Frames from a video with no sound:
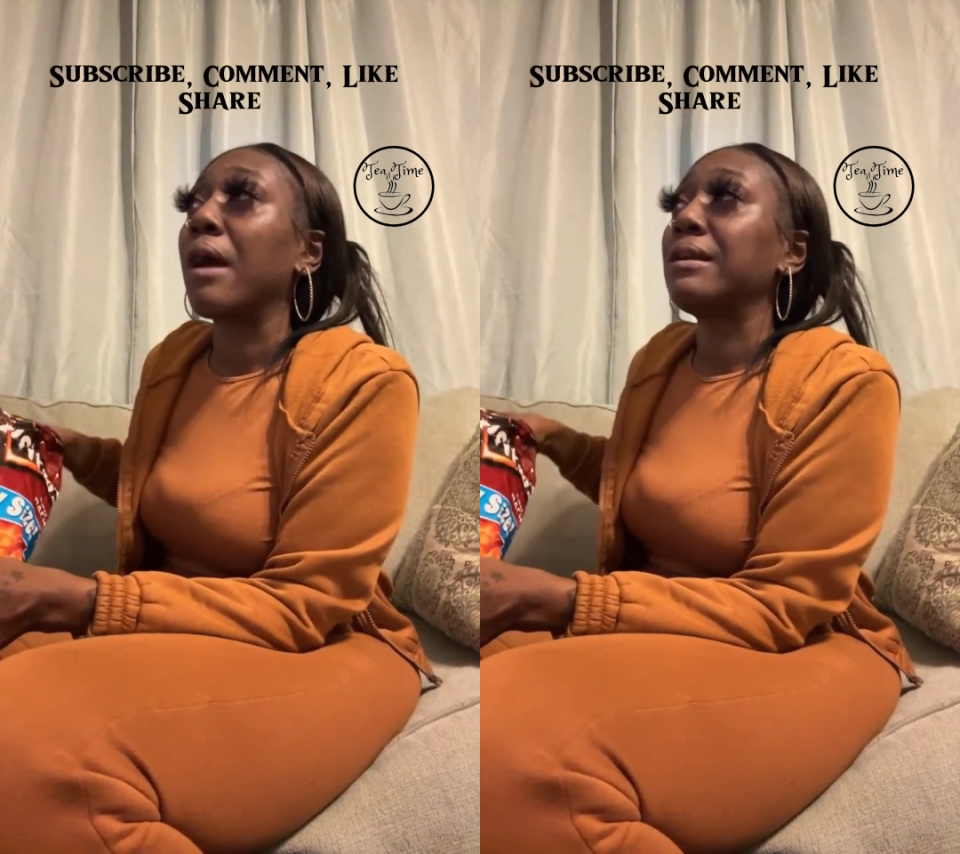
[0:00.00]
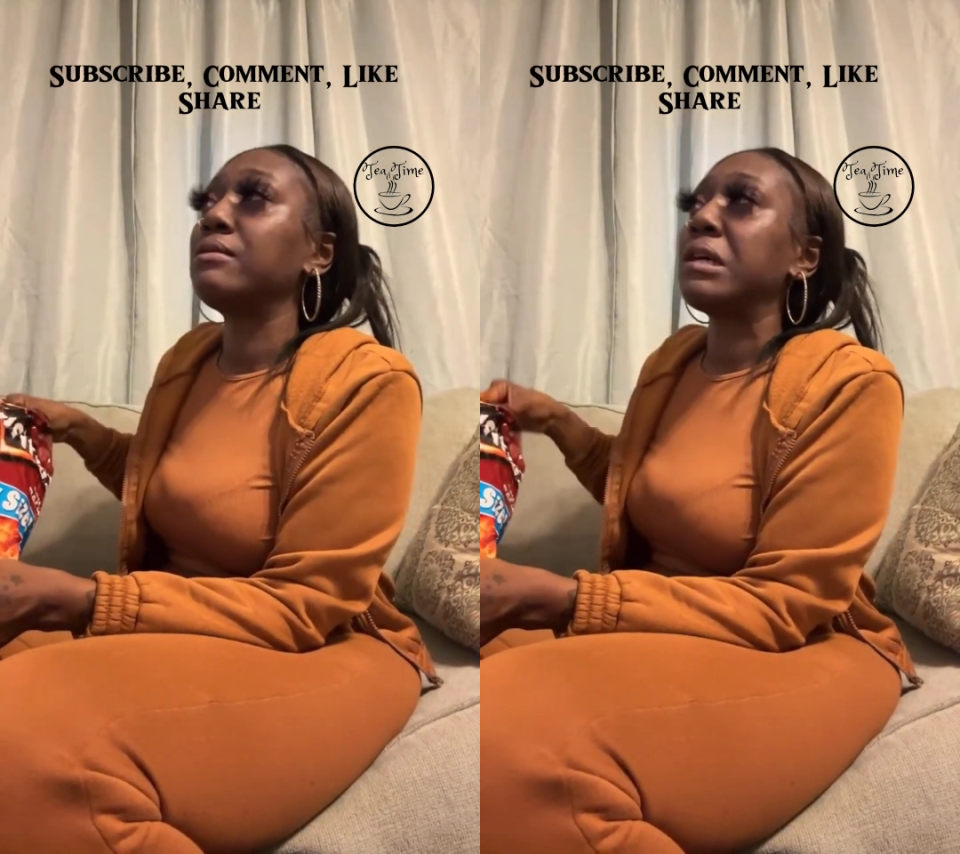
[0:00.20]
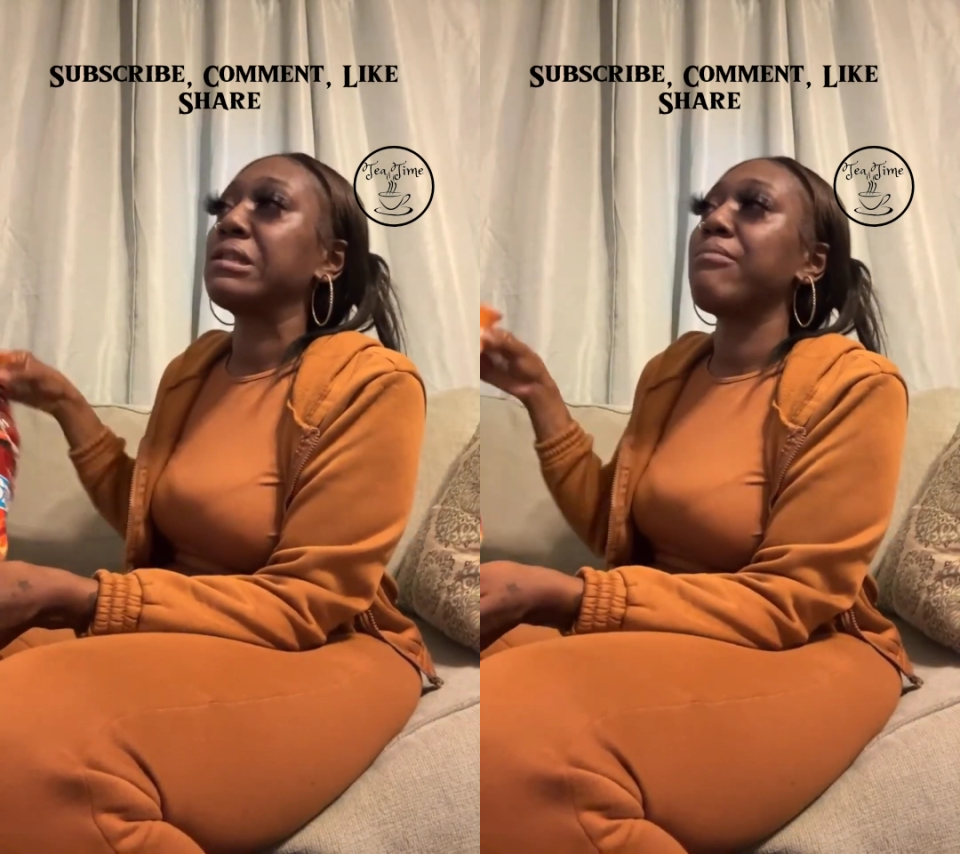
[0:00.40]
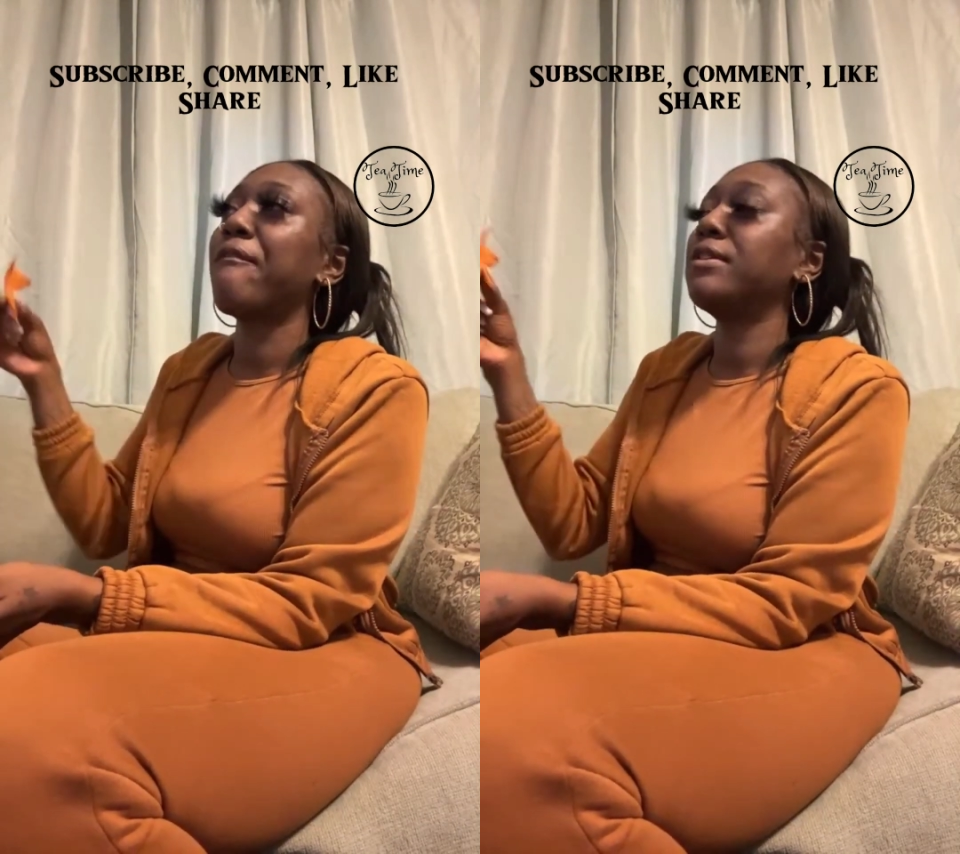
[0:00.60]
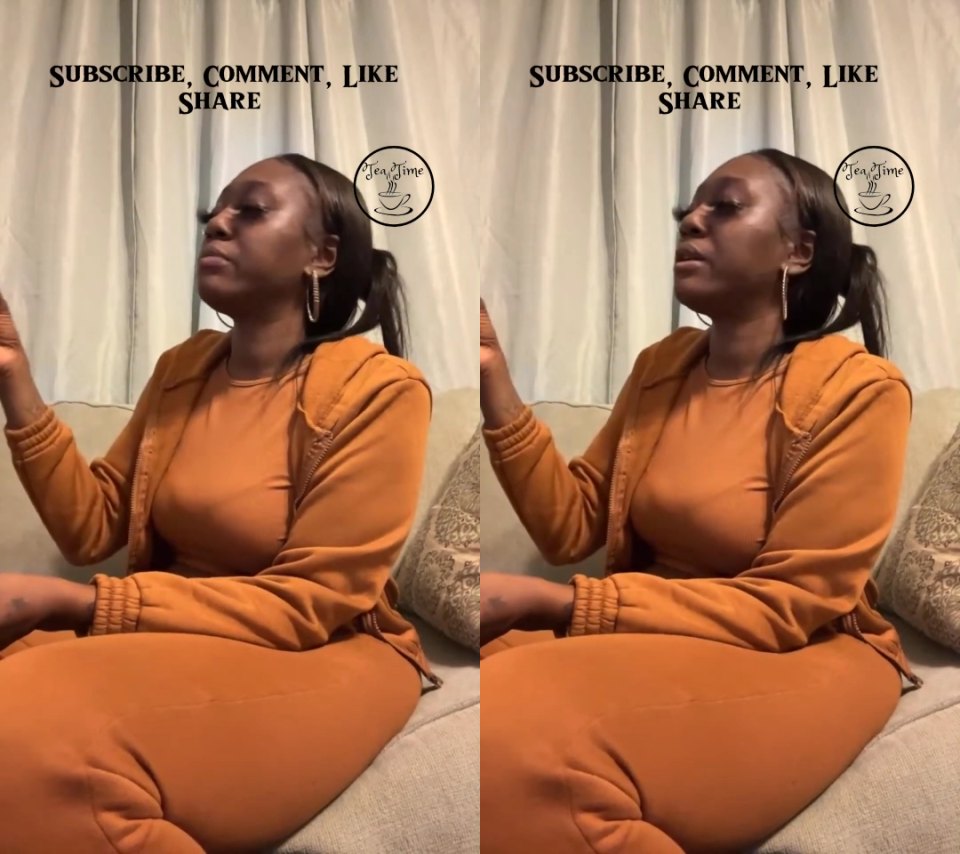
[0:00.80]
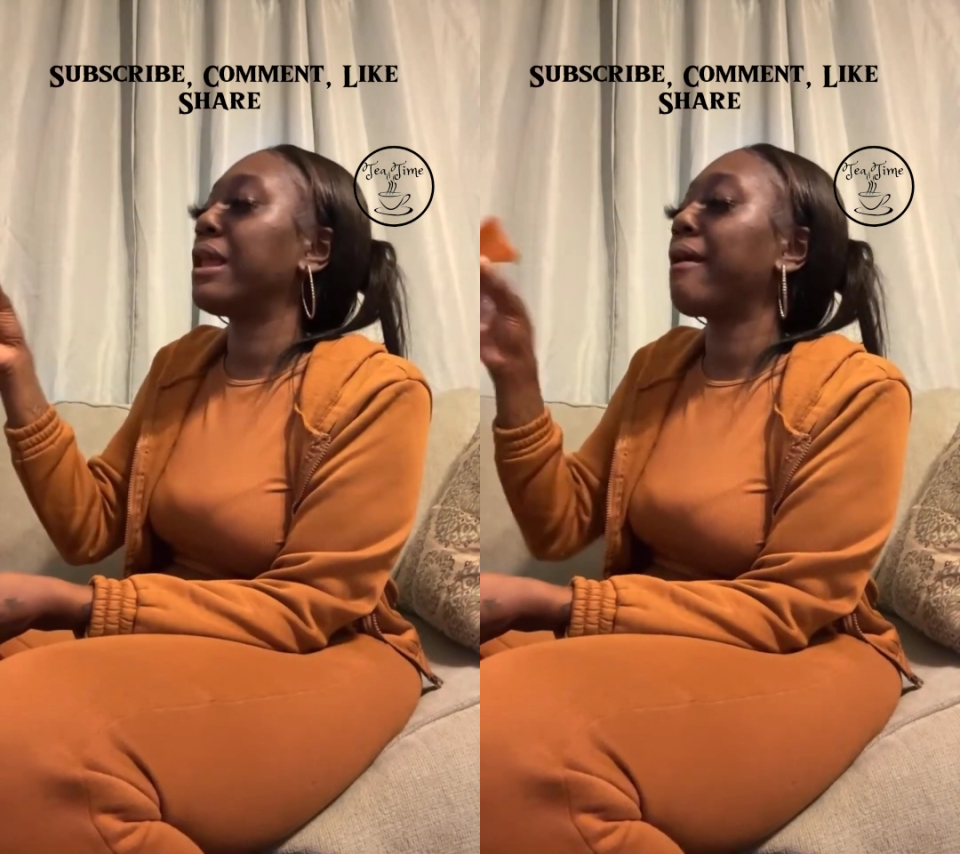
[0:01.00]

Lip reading: That was actually my first blunt in